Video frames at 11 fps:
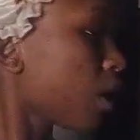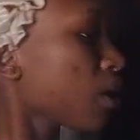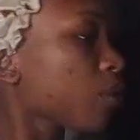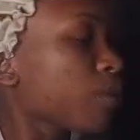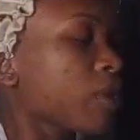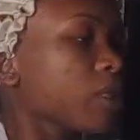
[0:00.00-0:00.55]

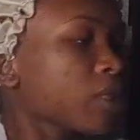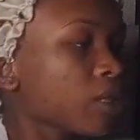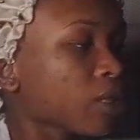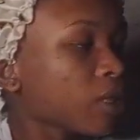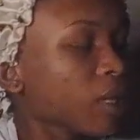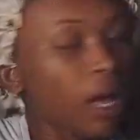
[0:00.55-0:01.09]

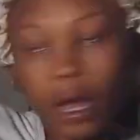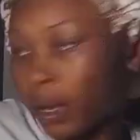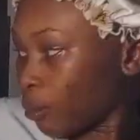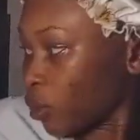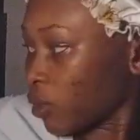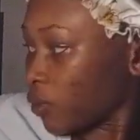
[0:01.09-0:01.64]
Anyways,
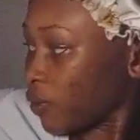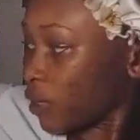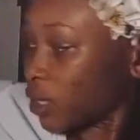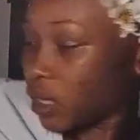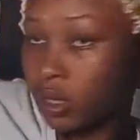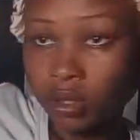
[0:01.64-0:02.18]
I must
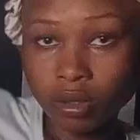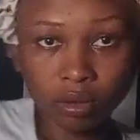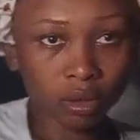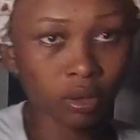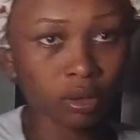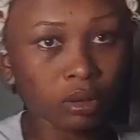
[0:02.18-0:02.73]
fix this
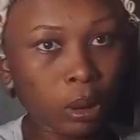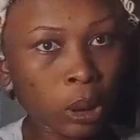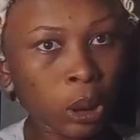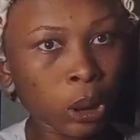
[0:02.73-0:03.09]
cover.